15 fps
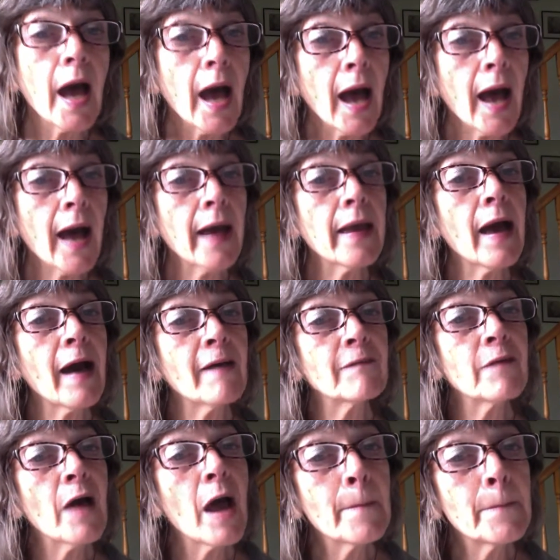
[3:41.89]
I have
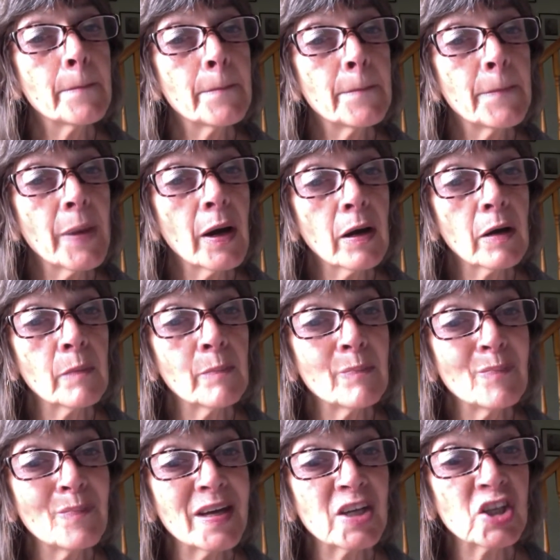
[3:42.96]

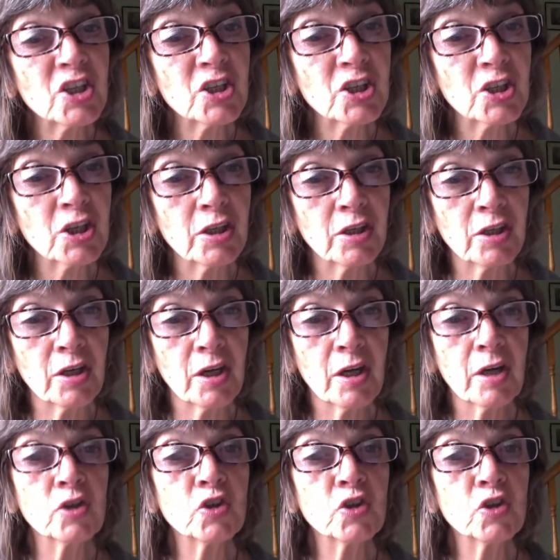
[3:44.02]
permission